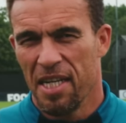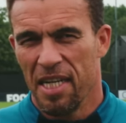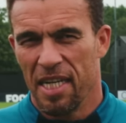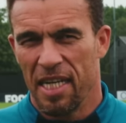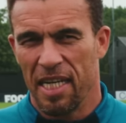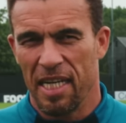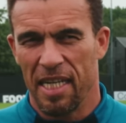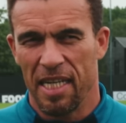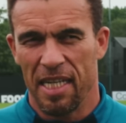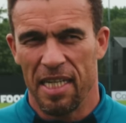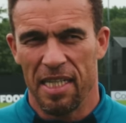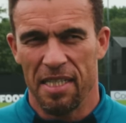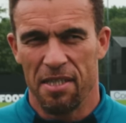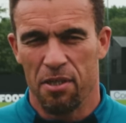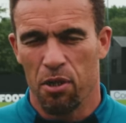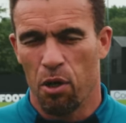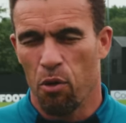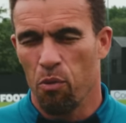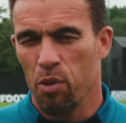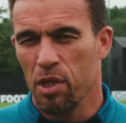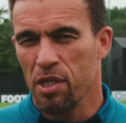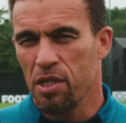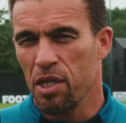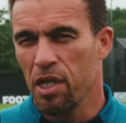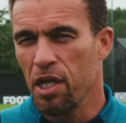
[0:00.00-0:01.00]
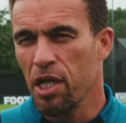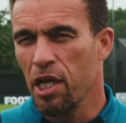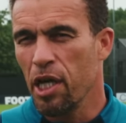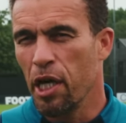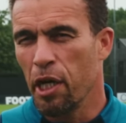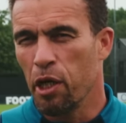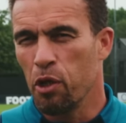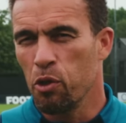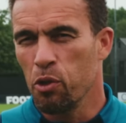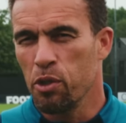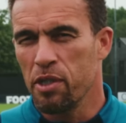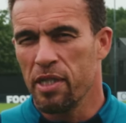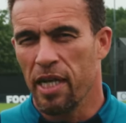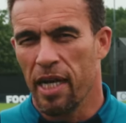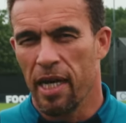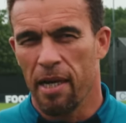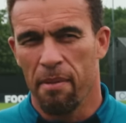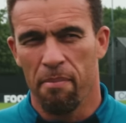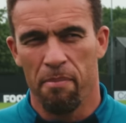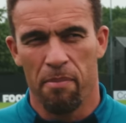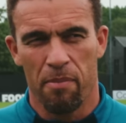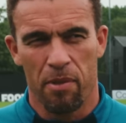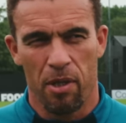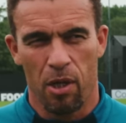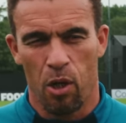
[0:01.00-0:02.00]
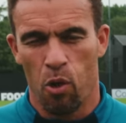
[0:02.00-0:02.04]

It's always a good time,